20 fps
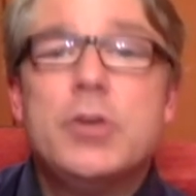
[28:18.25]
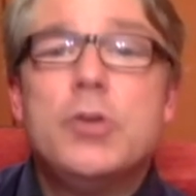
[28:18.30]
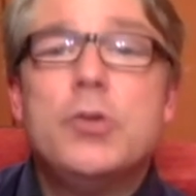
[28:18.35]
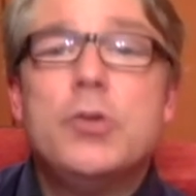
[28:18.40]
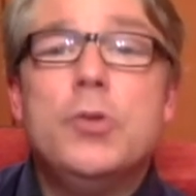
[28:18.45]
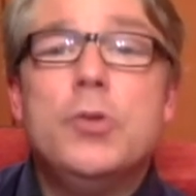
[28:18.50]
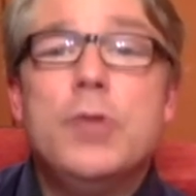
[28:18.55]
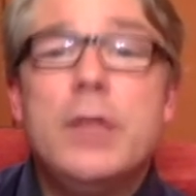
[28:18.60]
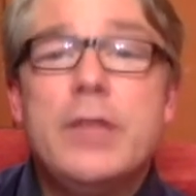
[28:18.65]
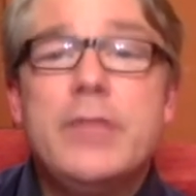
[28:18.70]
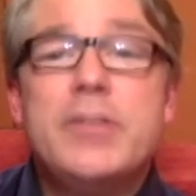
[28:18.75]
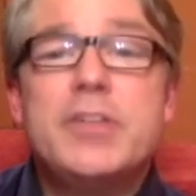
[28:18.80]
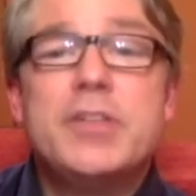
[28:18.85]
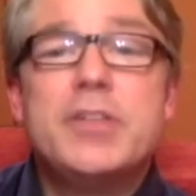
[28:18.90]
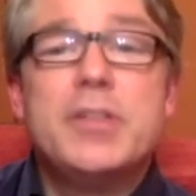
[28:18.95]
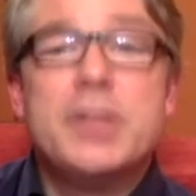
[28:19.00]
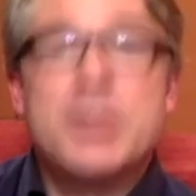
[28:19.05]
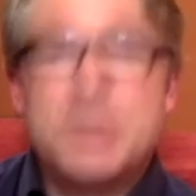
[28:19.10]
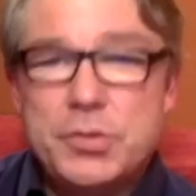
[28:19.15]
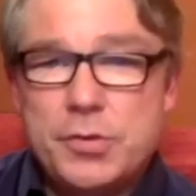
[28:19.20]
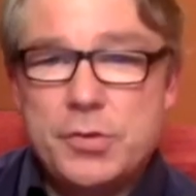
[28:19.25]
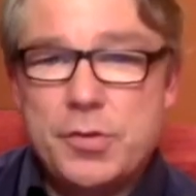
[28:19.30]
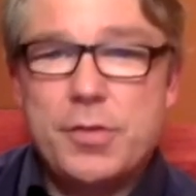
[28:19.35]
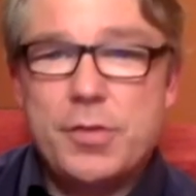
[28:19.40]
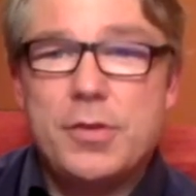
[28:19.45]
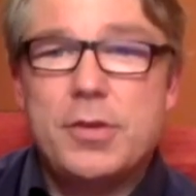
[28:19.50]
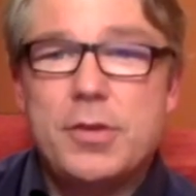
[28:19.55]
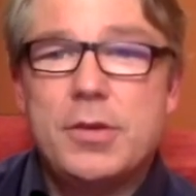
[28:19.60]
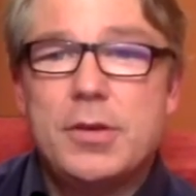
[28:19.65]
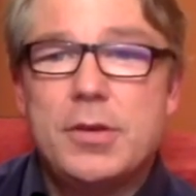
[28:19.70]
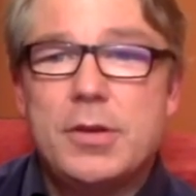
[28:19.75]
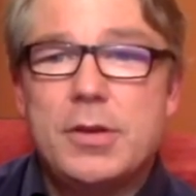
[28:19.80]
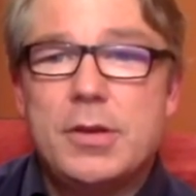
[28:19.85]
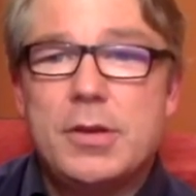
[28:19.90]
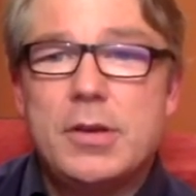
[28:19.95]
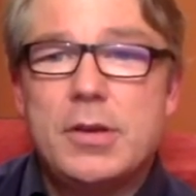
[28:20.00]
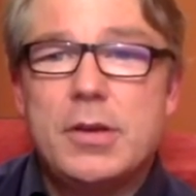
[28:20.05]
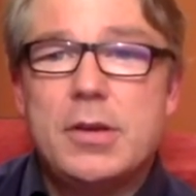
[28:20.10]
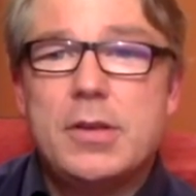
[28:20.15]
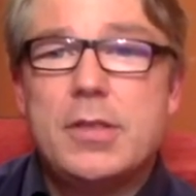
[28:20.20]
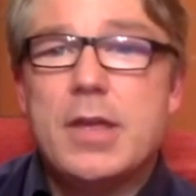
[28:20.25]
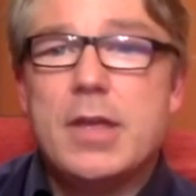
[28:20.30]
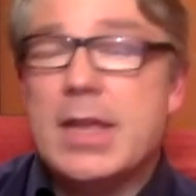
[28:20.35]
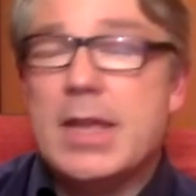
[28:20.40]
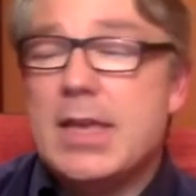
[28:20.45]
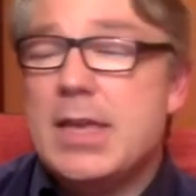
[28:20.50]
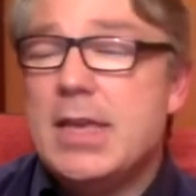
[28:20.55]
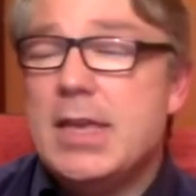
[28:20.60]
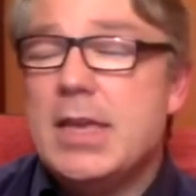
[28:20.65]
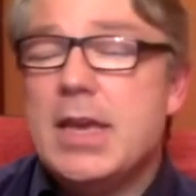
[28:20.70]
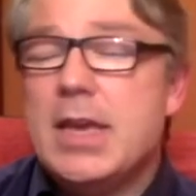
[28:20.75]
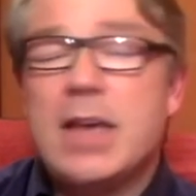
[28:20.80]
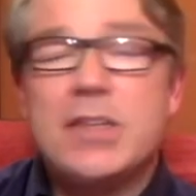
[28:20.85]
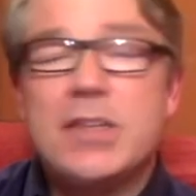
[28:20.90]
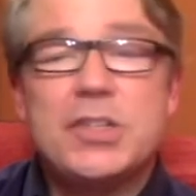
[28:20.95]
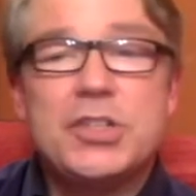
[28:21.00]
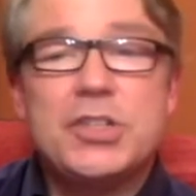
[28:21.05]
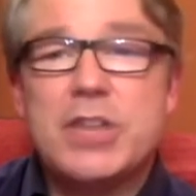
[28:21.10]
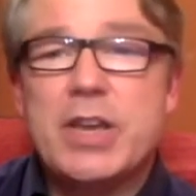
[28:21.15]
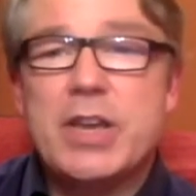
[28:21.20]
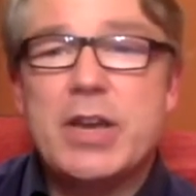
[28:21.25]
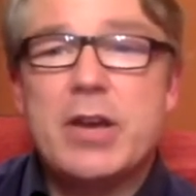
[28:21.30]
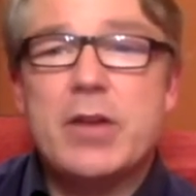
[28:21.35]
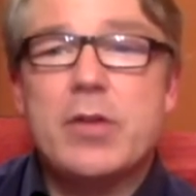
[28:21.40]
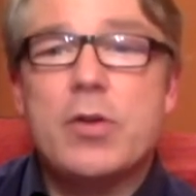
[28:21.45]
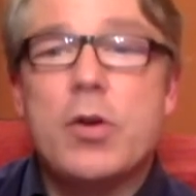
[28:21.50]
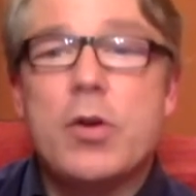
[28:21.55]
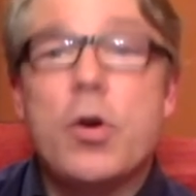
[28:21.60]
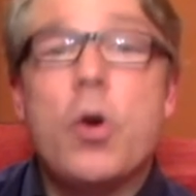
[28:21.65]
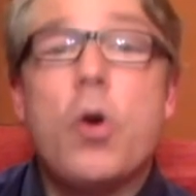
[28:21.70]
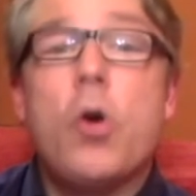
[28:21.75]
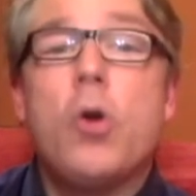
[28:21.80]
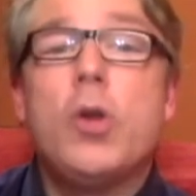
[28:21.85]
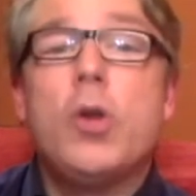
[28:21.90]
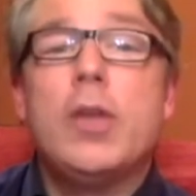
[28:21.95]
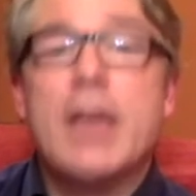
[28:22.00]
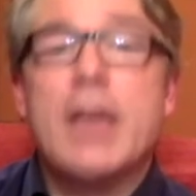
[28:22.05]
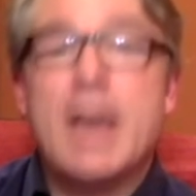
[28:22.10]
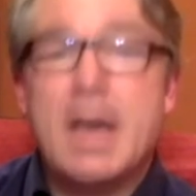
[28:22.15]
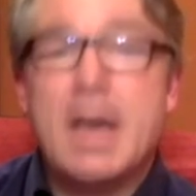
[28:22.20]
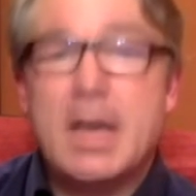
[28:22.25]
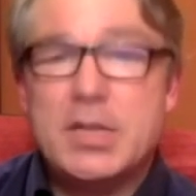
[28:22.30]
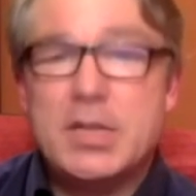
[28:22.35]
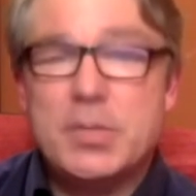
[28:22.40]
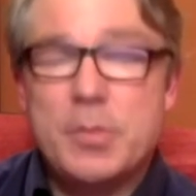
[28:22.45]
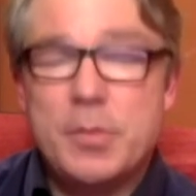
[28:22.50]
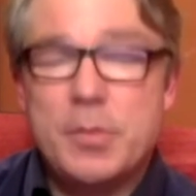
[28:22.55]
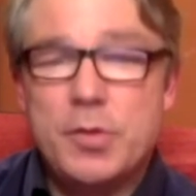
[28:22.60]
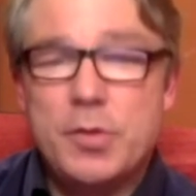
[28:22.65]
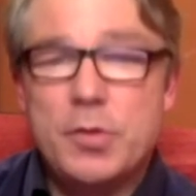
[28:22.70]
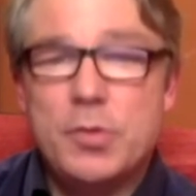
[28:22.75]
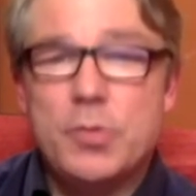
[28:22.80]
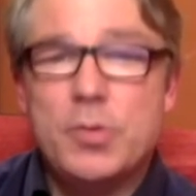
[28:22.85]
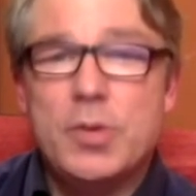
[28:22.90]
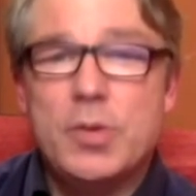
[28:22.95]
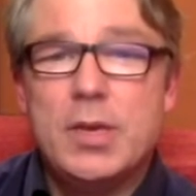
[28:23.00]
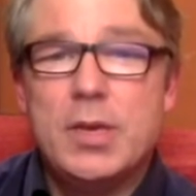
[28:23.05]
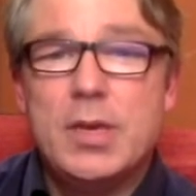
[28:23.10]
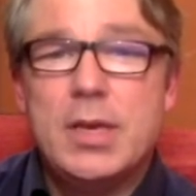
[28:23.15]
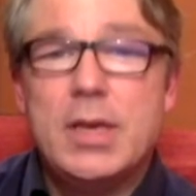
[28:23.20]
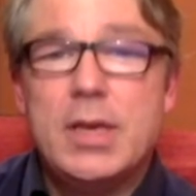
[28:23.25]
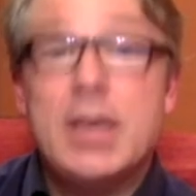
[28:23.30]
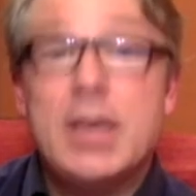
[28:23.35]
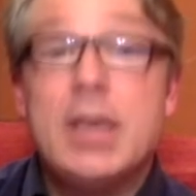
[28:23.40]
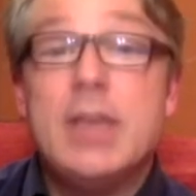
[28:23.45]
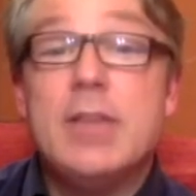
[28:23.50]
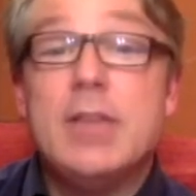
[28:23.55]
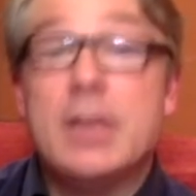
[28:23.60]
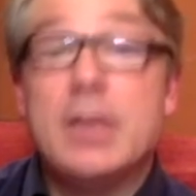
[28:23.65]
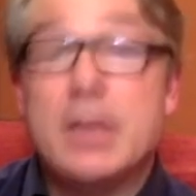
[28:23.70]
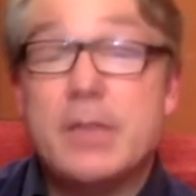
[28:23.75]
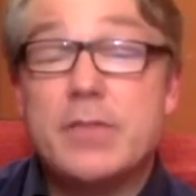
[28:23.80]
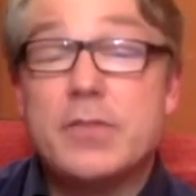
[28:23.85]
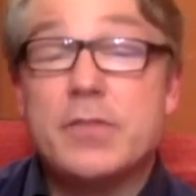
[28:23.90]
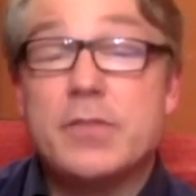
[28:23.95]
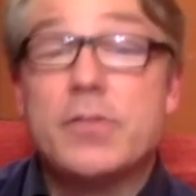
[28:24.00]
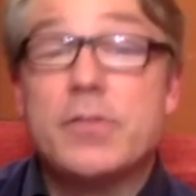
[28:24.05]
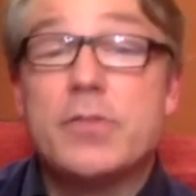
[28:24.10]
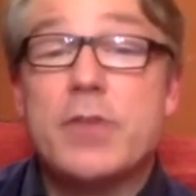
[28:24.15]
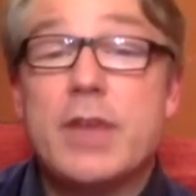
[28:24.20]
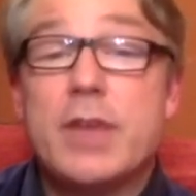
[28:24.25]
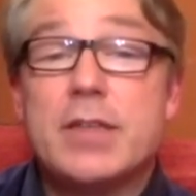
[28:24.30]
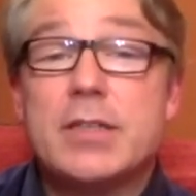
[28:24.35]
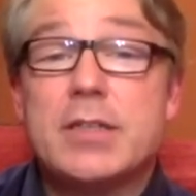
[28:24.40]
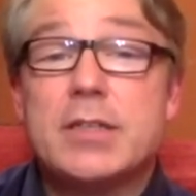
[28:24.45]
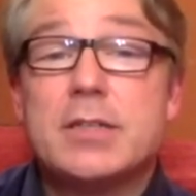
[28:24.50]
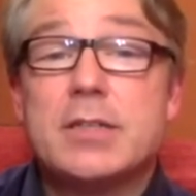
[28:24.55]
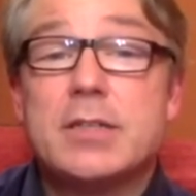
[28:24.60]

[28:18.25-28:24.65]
who lives in the truth that he has shared all he has with you in the gift of Christ.